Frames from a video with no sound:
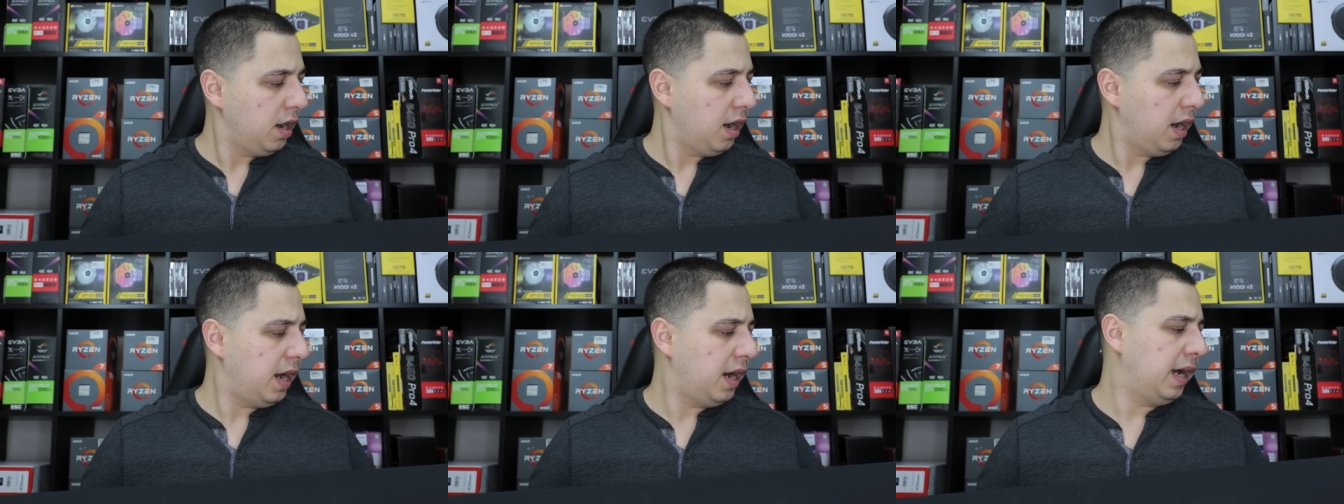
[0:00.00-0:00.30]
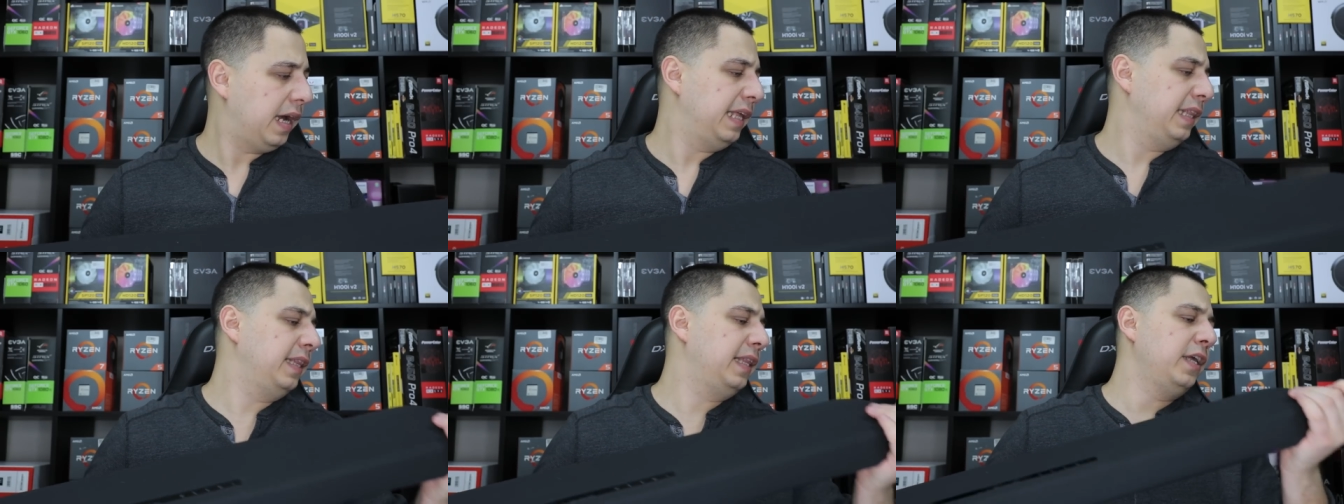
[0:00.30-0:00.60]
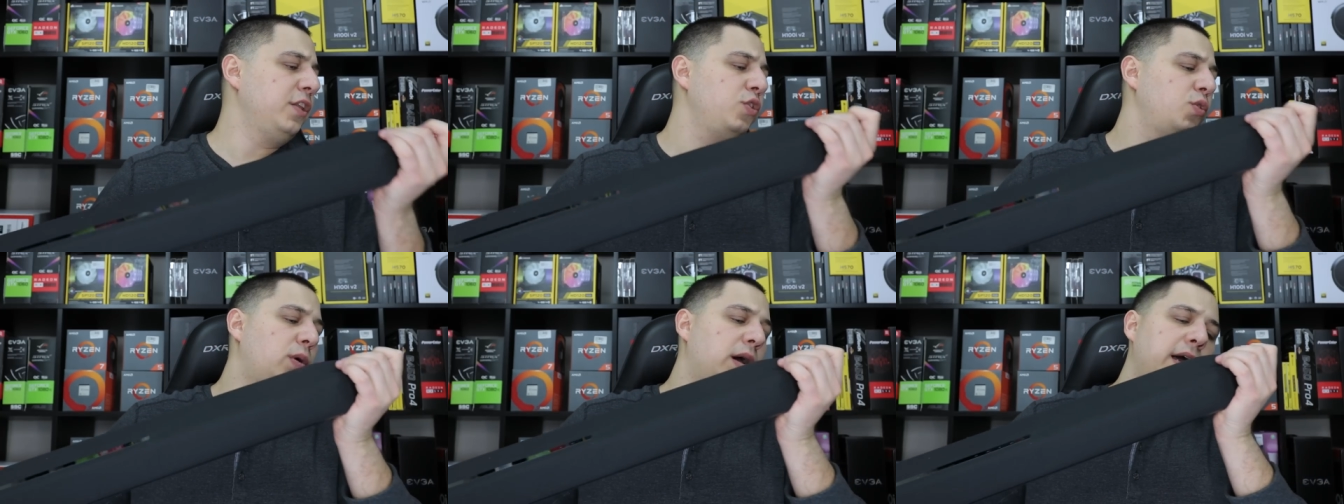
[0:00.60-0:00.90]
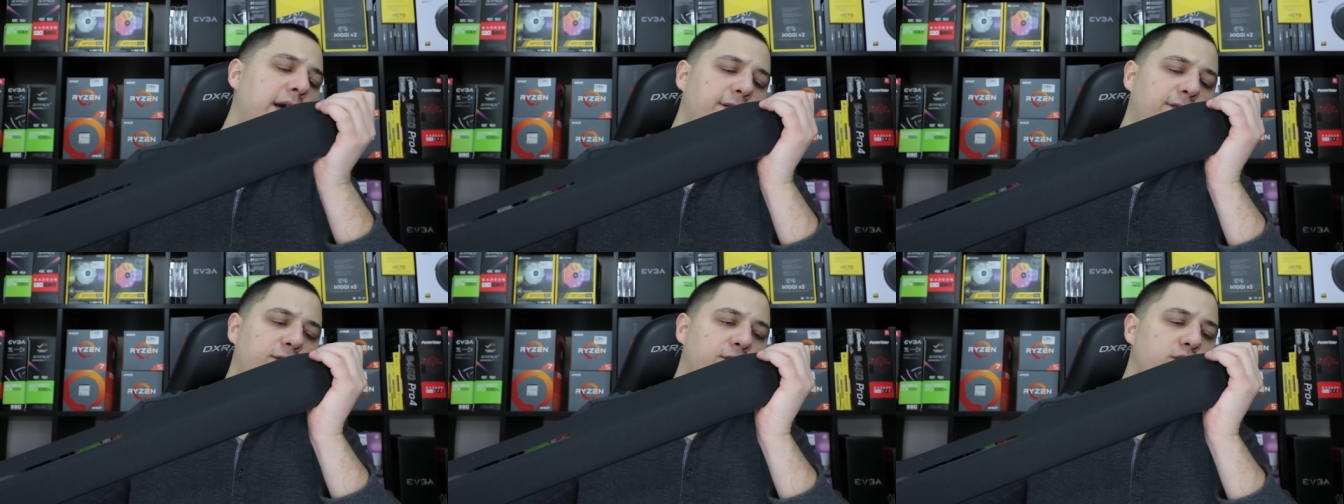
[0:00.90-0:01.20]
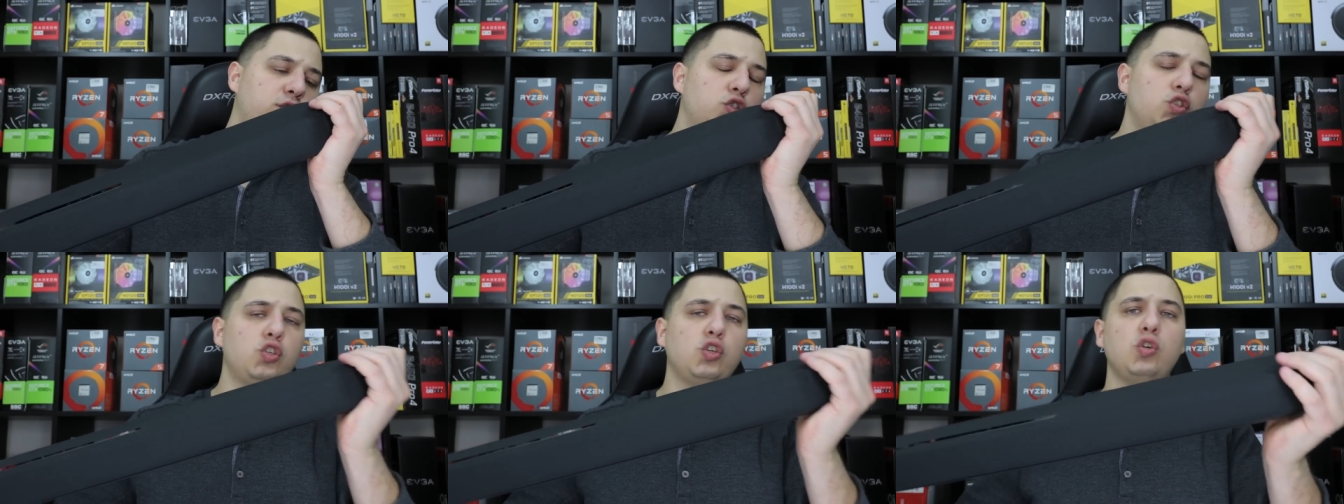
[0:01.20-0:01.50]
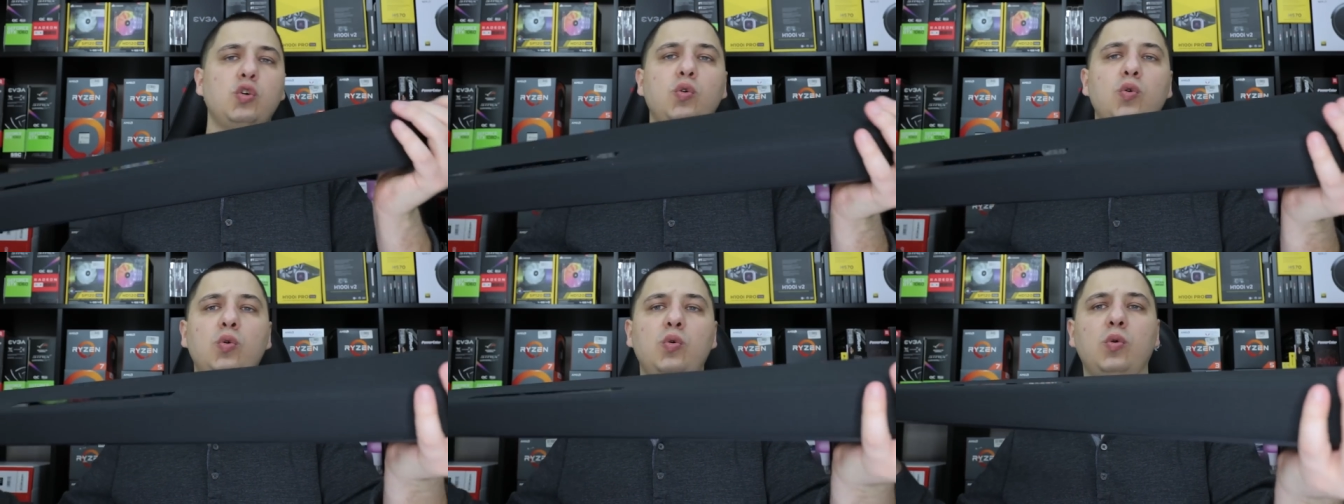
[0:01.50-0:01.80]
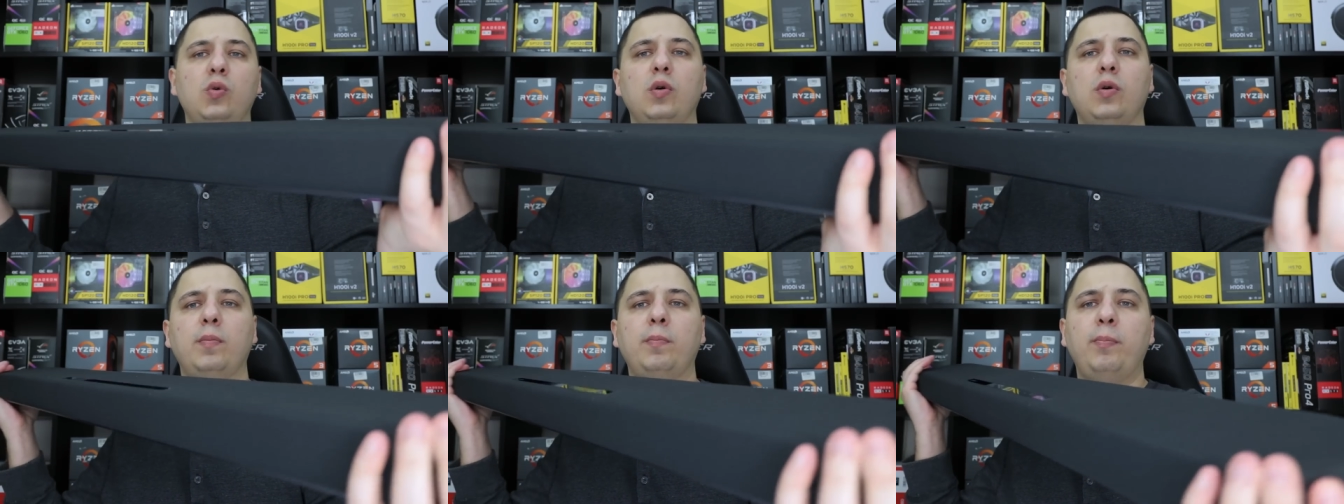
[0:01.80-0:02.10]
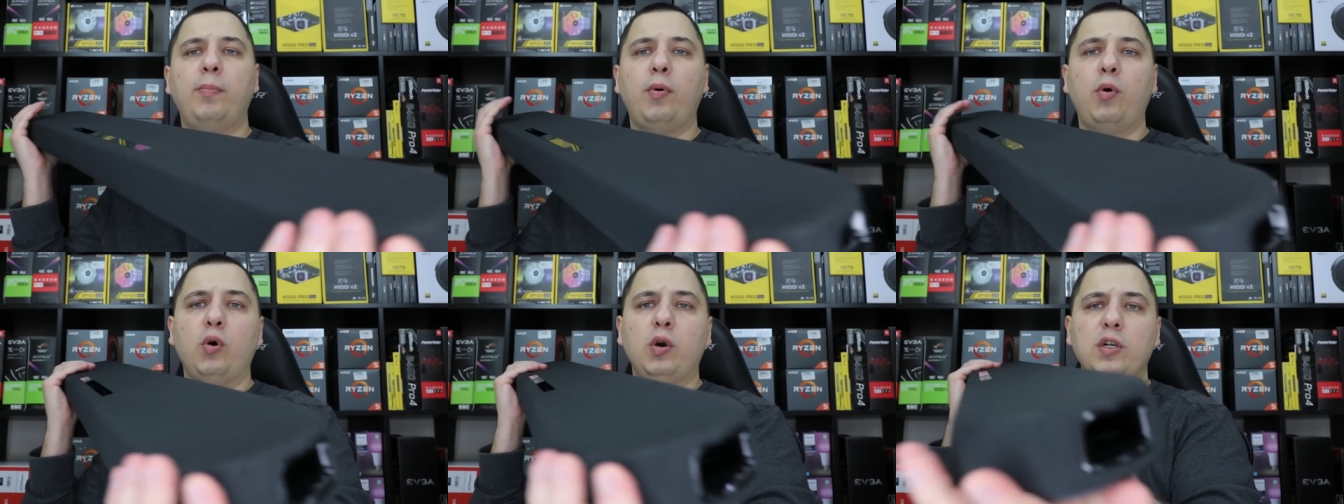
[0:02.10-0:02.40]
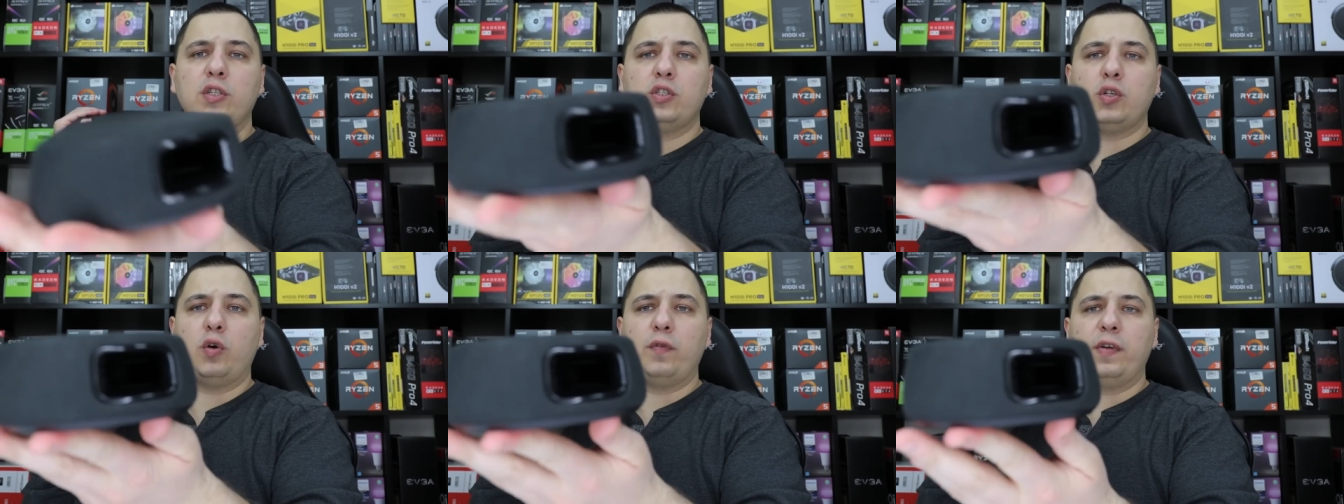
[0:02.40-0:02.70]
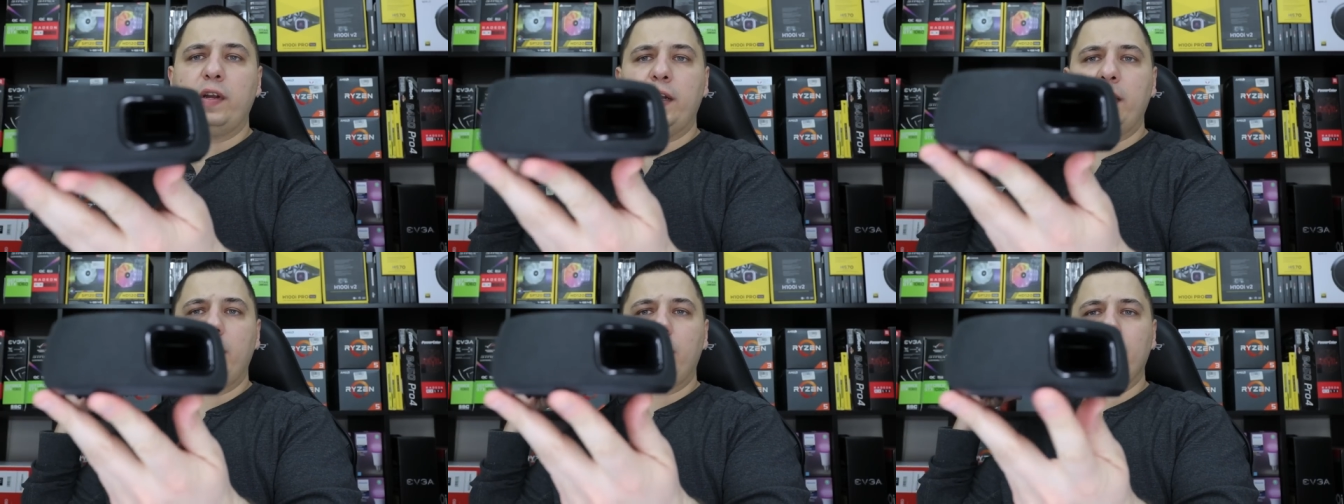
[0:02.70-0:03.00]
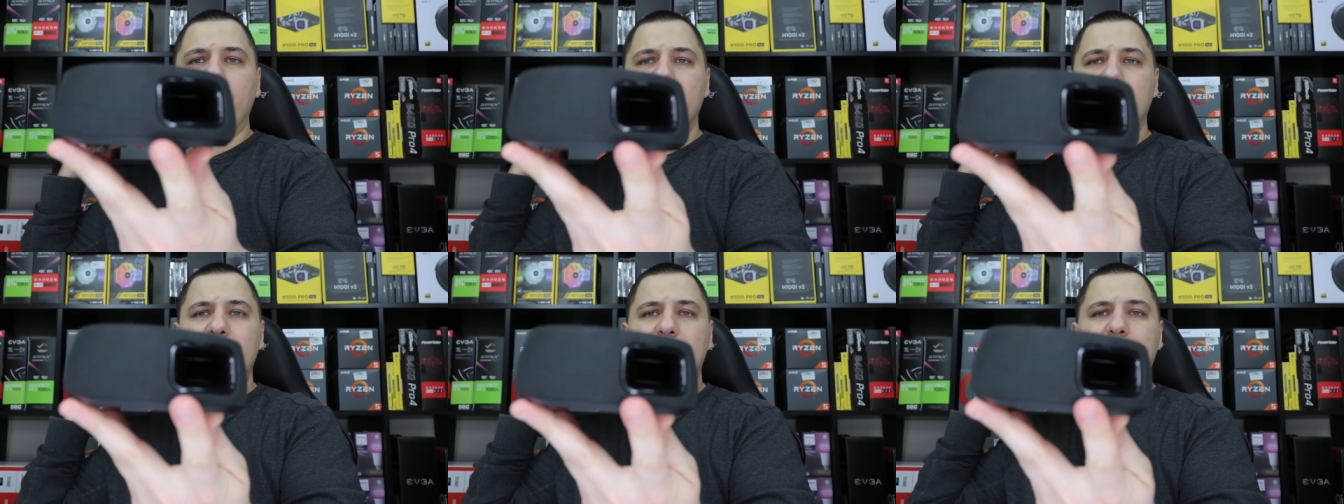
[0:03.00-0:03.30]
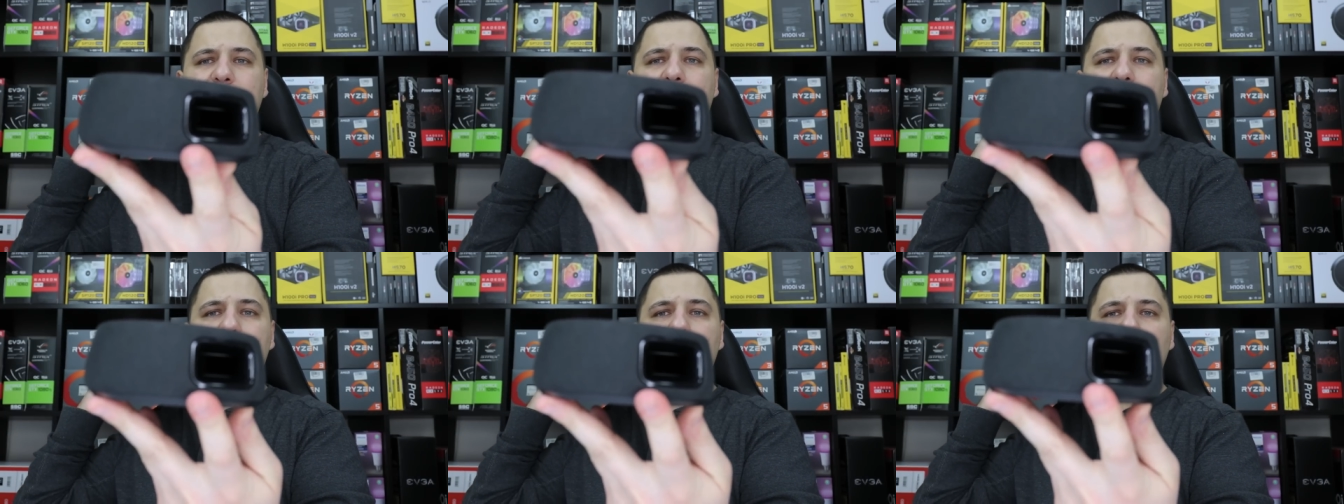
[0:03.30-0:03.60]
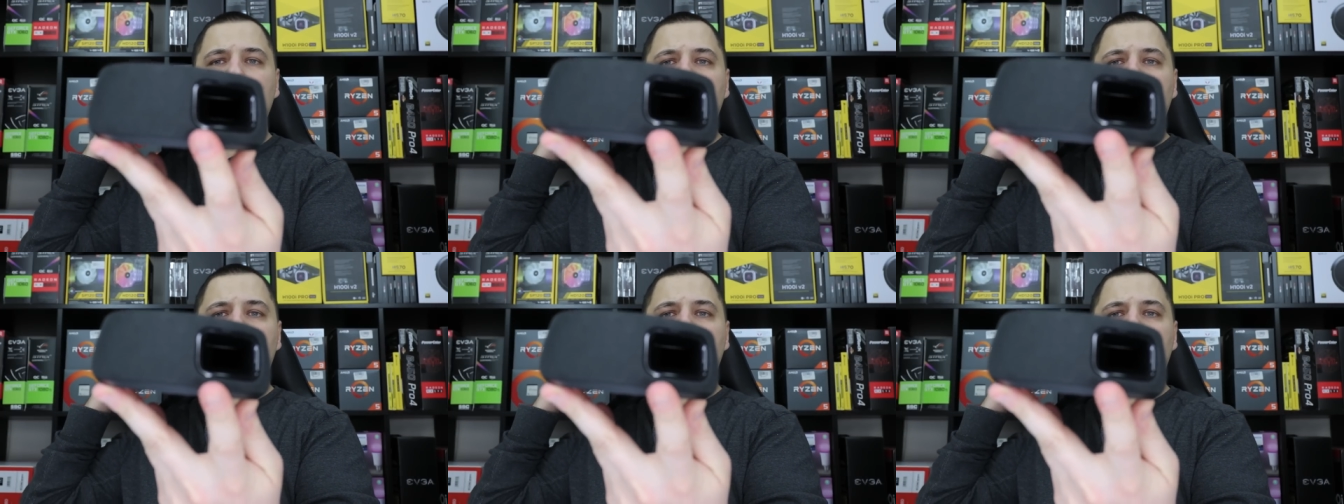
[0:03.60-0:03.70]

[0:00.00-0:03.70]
Uh, and then you have two ports over here on the side